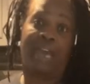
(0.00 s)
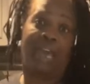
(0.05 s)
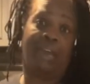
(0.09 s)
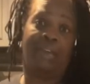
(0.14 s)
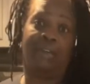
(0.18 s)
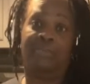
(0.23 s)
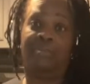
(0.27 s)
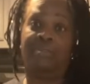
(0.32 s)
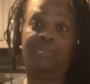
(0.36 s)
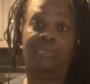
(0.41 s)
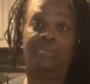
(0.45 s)

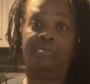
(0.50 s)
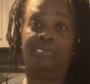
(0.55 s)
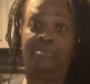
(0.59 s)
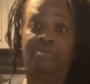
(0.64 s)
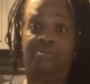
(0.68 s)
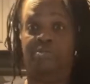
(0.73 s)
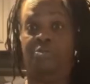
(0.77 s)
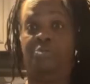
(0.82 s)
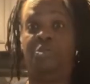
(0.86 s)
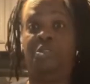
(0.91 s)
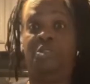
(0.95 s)
You know,
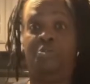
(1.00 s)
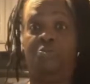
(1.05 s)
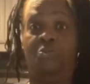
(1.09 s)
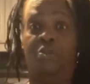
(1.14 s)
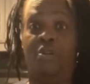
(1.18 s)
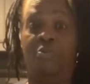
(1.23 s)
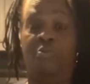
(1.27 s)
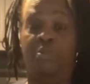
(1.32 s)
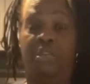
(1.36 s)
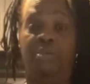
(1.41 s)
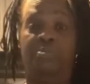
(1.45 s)
do what you
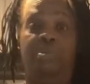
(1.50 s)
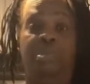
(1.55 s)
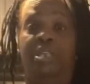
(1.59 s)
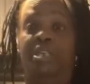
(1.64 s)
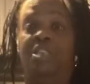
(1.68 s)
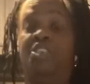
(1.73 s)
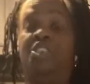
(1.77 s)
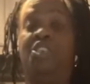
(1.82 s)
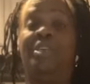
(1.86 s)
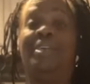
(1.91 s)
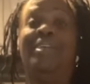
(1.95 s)
want with it, but
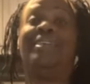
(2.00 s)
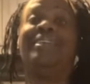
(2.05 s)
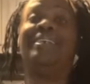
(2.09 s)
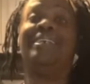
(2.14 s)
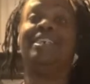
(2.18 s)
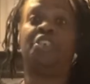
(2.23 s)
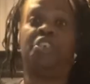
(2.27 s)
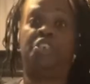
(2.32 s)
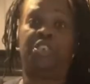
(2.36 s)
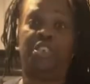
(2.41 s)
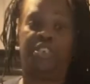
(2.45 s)
it's
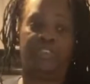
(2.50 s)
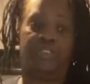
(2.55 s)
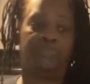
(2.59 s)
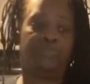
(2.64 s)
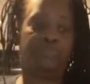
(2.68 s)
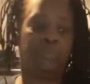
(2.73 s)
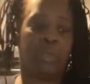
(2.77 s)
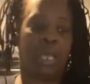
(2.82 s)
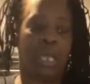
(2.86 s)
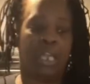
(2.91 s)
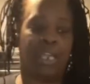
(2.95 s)
delicious.
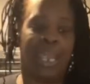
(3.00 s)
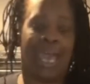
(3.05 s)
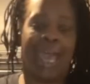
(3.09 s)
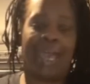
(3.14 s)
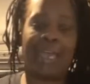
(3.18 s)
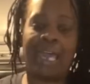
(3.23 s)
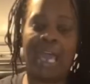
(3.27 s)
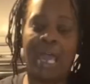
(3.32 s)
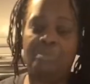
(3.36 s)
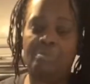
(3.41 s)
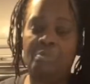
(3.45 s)
Now,
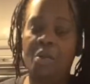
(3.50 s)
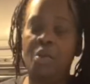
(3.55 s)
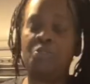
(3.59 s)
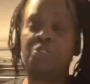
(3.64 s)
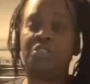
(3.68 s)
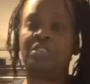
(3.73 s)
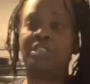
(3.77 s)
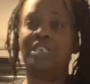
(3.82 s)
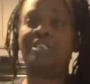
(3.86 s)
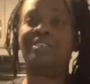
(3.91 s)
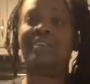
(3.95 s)
I got
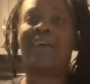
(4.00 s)
most of these